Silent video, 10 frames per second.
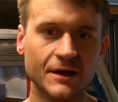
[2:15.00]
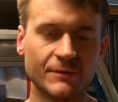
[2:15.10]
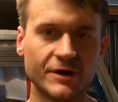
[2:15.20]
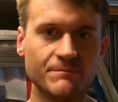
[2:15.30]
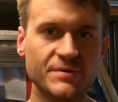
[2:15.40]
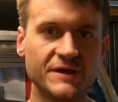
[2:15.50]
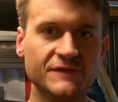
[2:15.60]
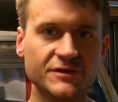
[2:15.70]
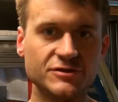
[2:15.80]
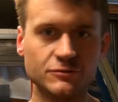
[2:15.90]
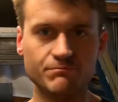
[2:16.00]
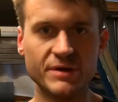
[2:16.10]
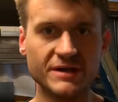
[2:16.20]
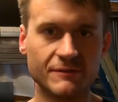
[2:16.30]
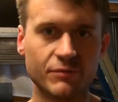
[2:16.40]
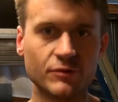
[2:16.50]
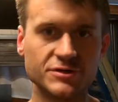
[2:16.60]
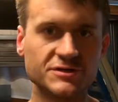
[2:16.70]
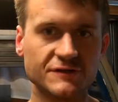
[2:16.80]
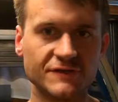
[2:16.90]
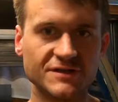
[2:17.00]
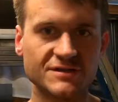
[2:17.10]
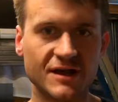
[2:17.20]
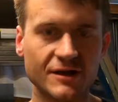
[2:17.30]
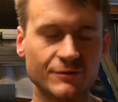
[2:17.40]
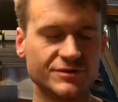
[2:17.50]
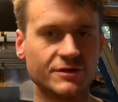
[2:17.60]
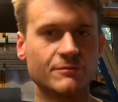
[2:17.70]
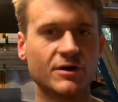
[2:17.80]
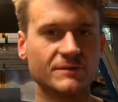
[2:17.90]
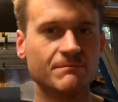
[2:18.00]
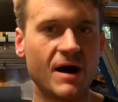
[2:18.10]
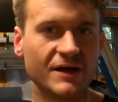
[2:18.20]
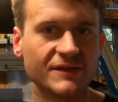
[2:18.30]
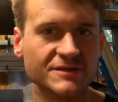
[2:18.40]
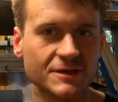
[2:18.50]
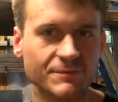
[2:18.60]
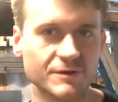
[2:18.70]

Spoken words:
and we're going to bend the 2 bent portions of this slider, and we're going to start to mock things up